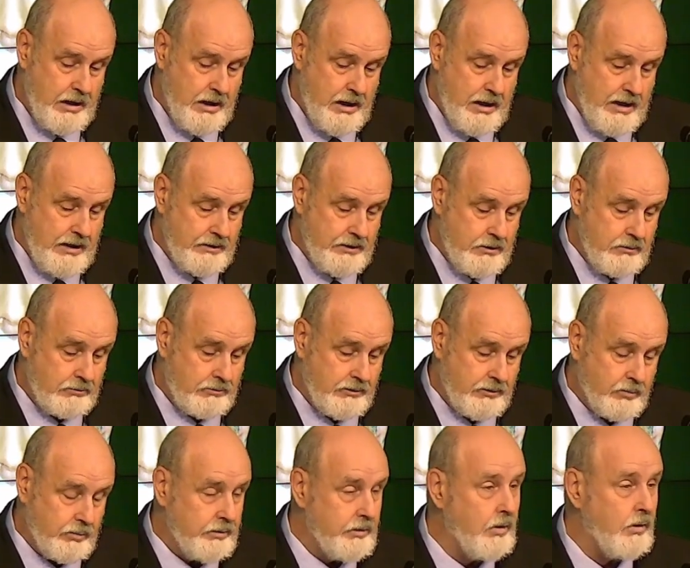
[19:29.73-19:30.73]
and the use of the
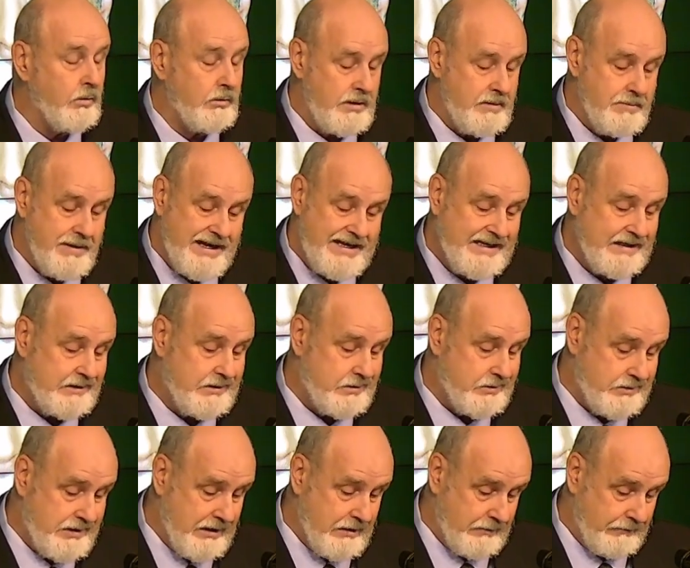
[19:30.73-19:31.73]
word holy by
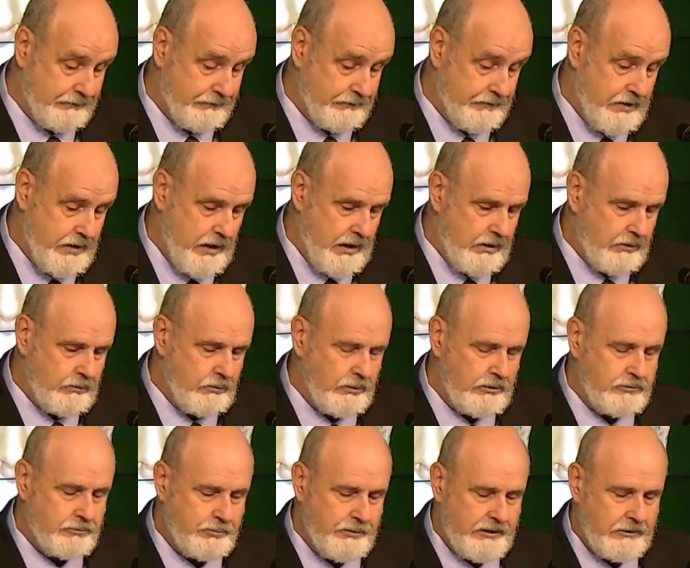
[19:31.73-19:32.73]
itself to
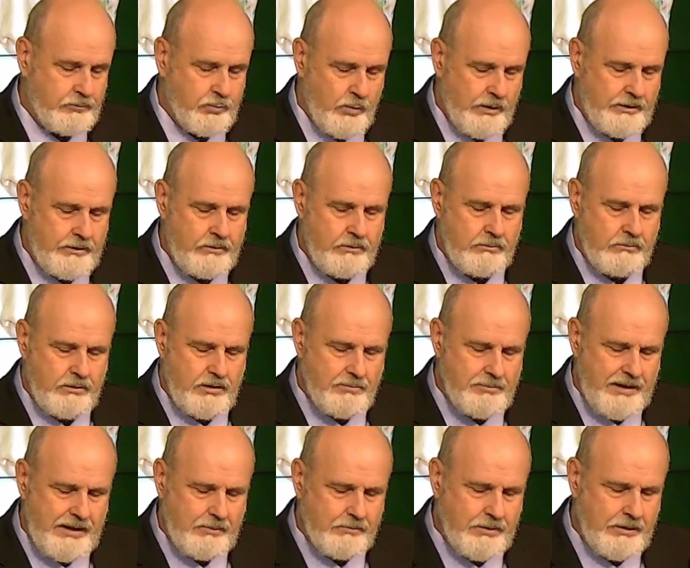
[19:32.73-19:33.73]
express wonder or
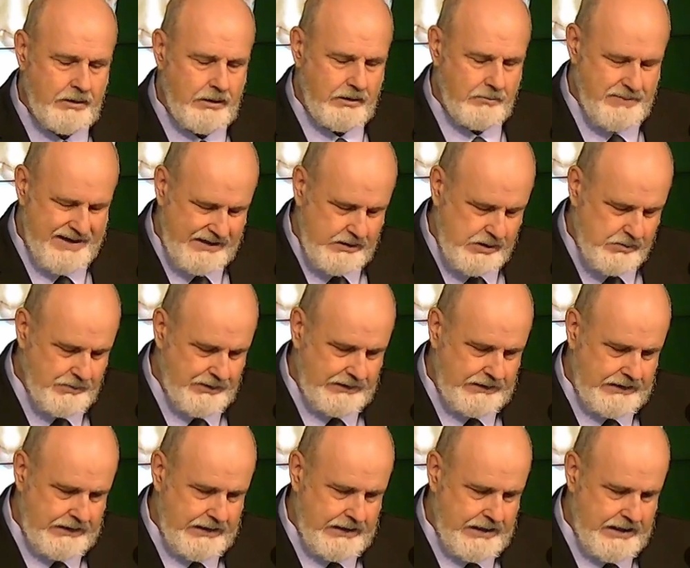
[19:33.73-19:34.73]
amazement
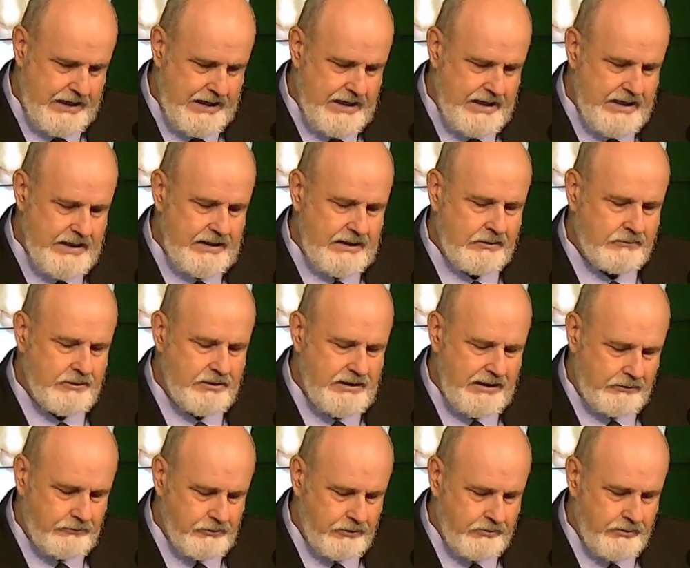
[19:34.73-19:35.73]
is a
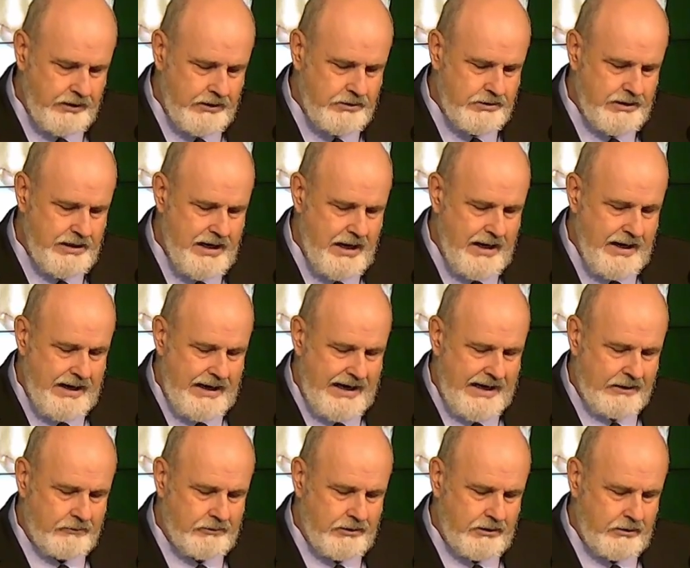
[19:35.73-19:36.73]
desecration,
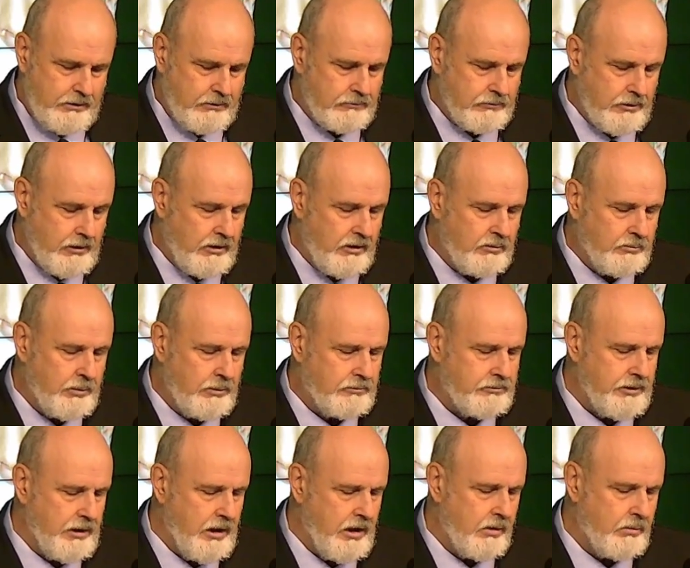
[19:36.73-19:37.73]
as it is almost
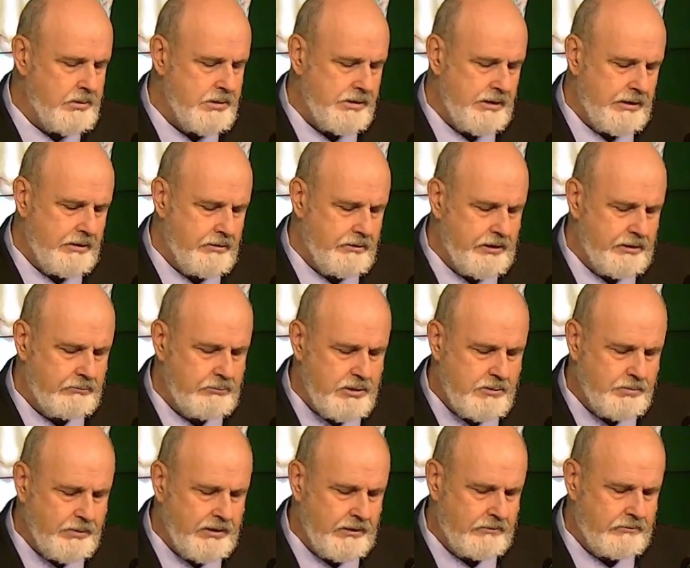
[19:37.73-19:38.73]
always uttered in
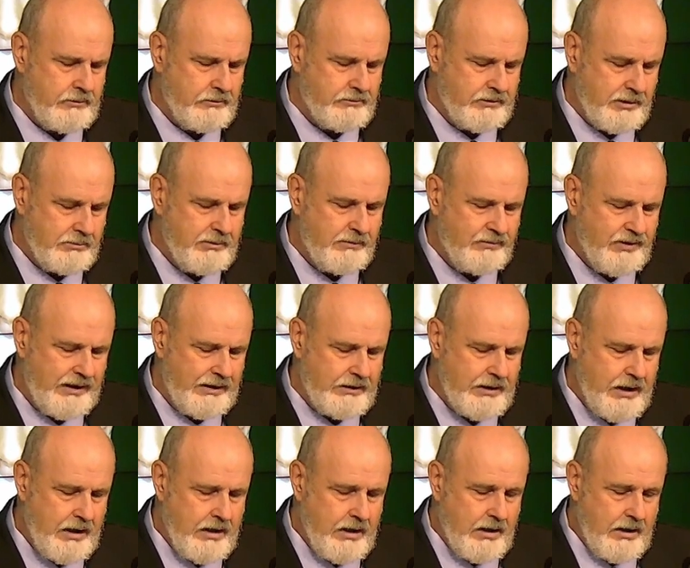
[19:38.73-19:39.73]
response to some event
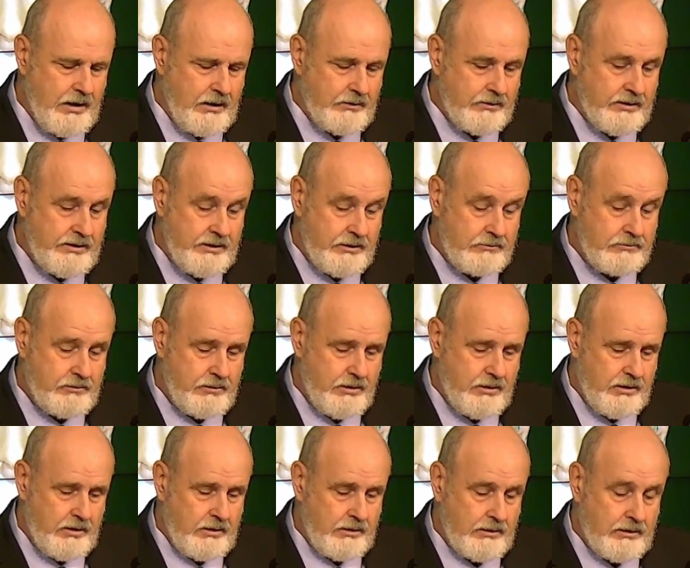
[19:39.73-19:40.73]
that is
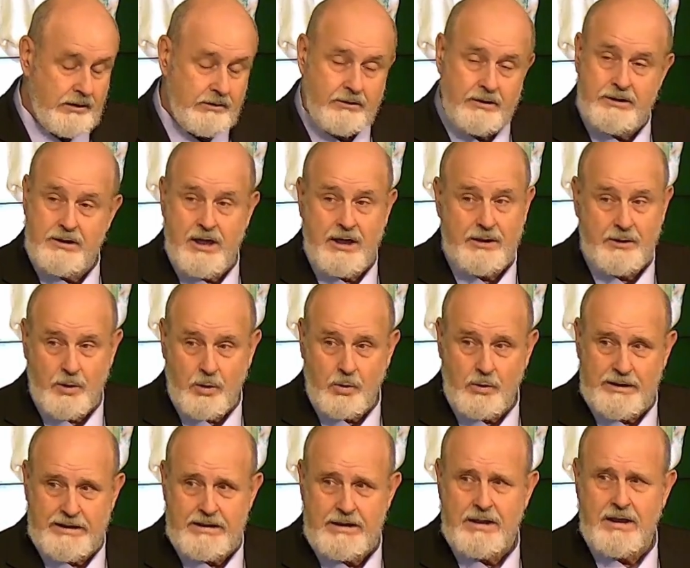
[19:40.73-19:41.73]
clearly not
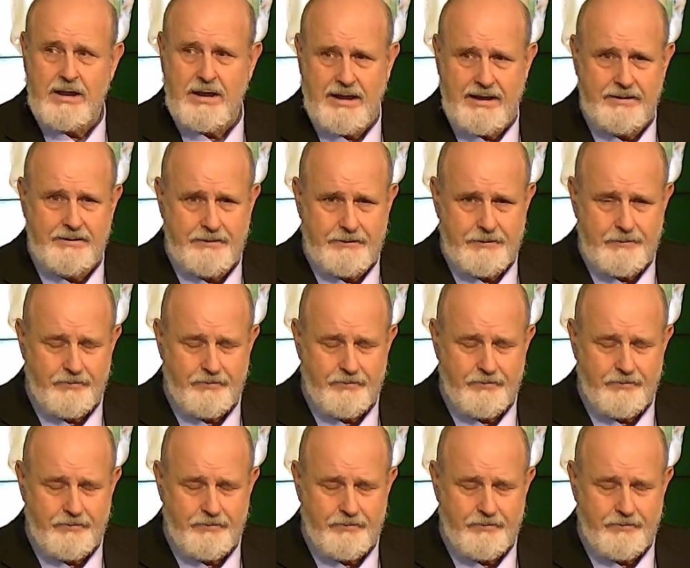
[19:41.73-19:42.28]
holy either.